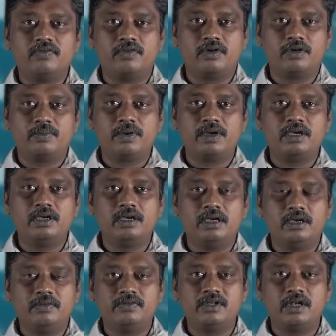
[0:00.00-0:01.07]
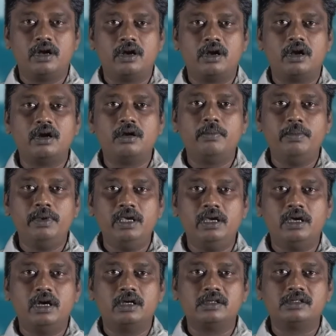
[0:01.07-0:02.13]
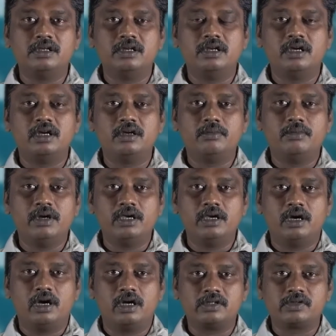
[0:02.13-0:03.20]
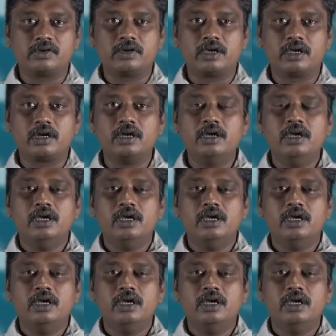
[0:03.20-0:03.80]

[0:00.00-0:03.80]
4 pi epsilon naught P cos theta by R square.